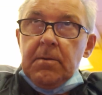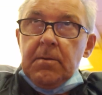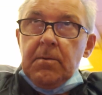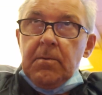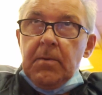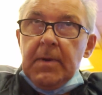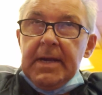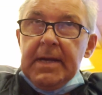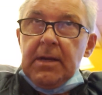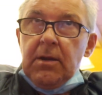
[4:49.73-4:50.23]

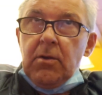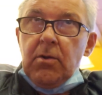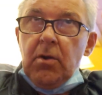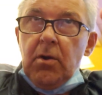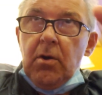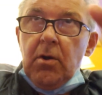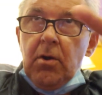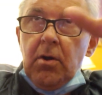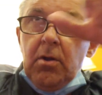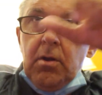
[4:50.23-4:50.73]
One
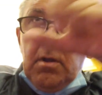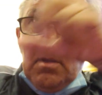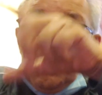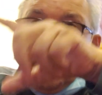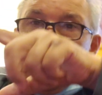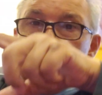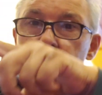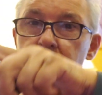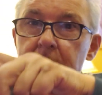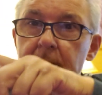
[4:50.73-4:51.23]
call,
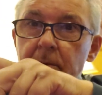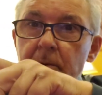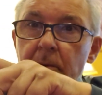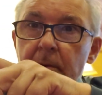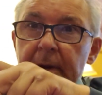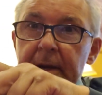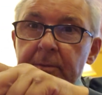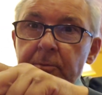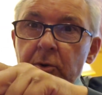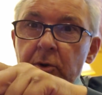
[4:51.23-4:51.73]

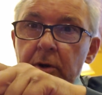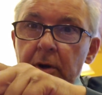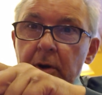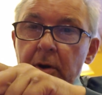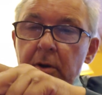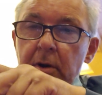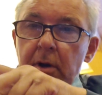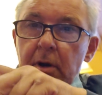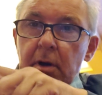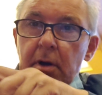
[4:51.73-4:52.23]
one more
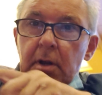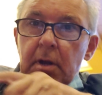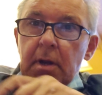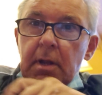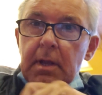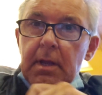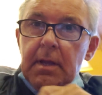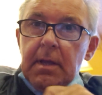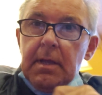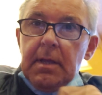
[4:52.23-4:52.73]

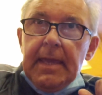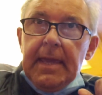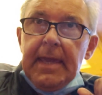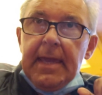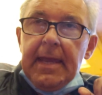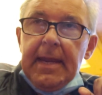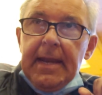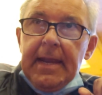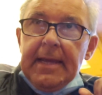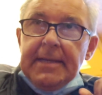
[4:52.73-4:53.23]
call,
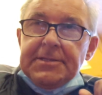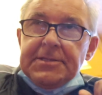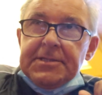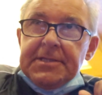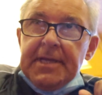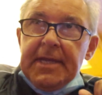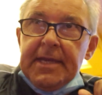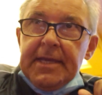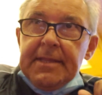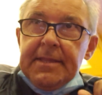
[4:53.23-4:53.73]
and I
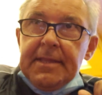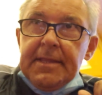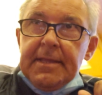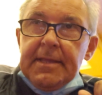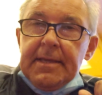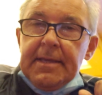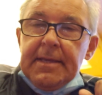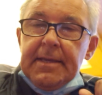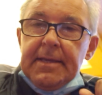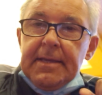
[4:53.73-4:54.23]
said,
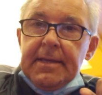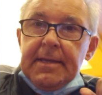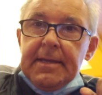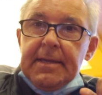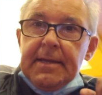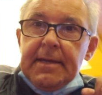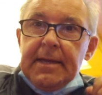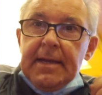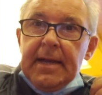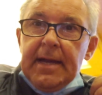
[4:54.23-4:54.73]

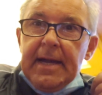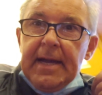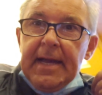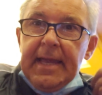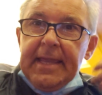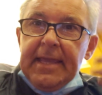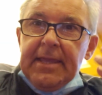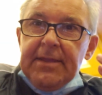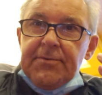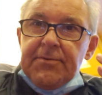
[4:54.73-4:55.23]

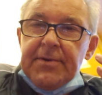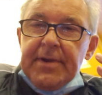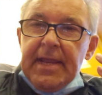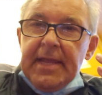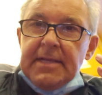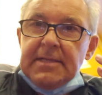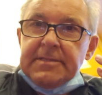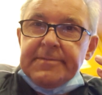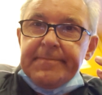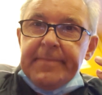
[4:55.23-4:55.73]
I can
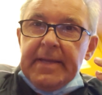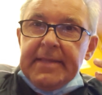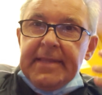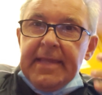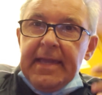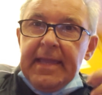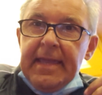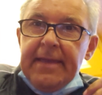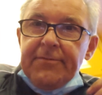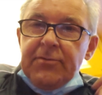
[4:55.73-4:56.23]
raise, but
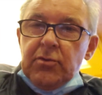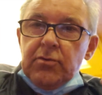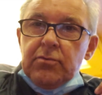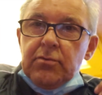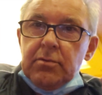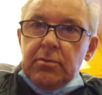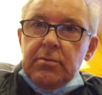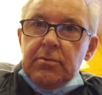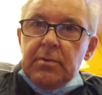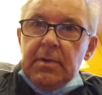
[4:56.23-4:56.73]
I have
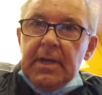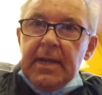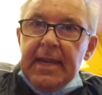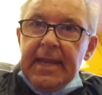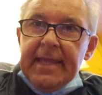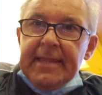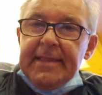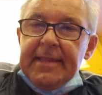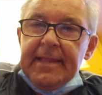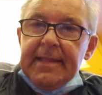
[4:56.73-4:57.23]
to
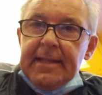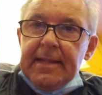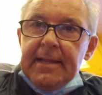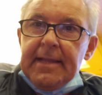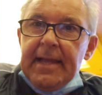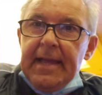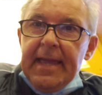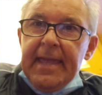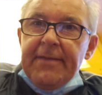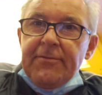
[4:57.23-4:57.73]

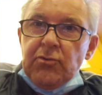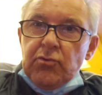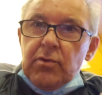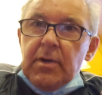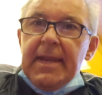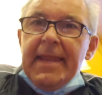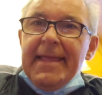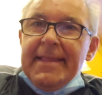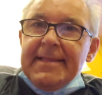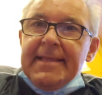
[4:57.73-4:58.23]

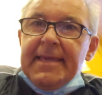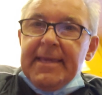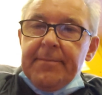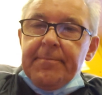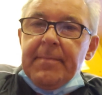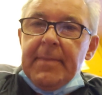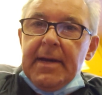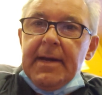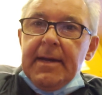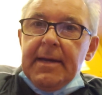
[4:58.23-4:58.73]
let
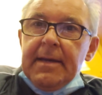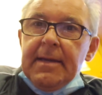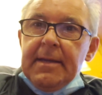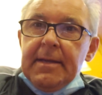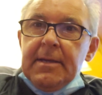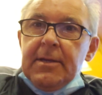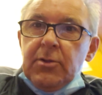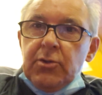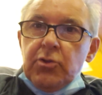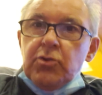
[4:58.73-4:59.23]
him
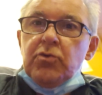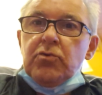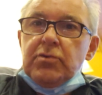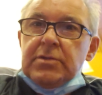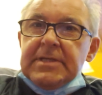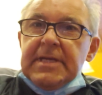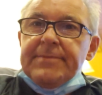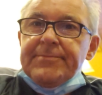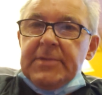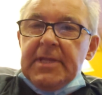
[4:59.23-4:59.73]
do
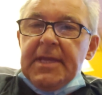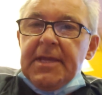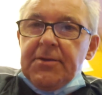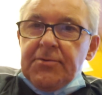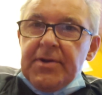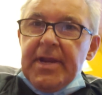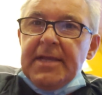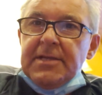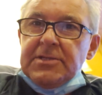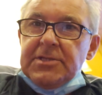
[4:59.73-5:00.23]
something
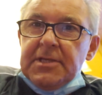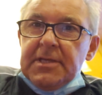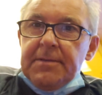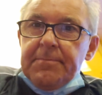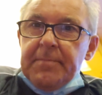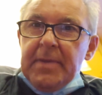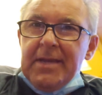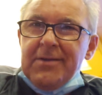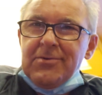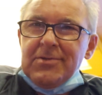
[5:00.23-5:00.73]
crazy,
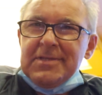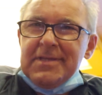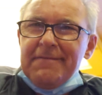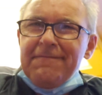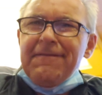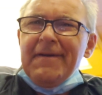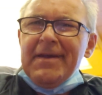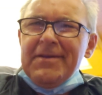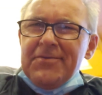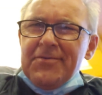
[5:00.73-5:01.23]
because
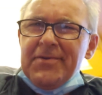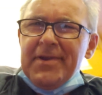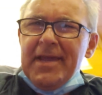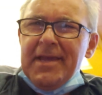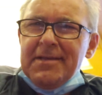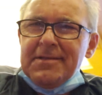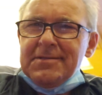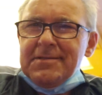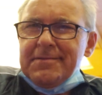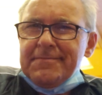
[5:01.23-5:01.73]
if I
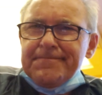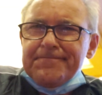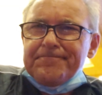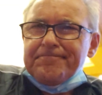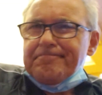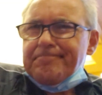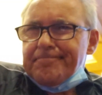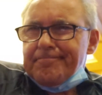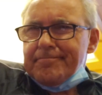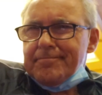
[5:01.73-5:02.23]
raise
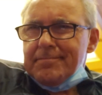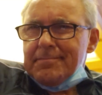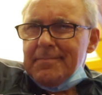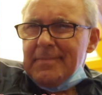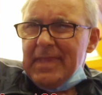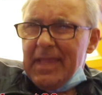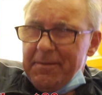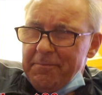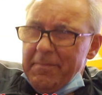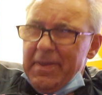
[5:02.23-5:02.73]

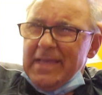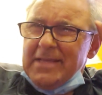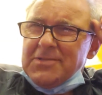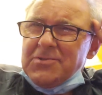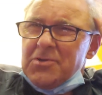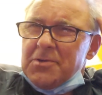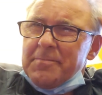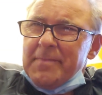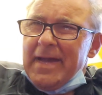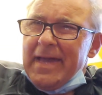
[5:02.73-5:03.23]

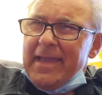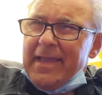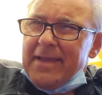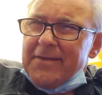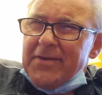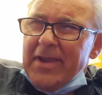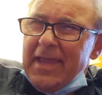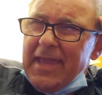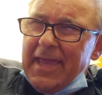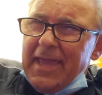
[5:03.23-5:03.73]
based on my gray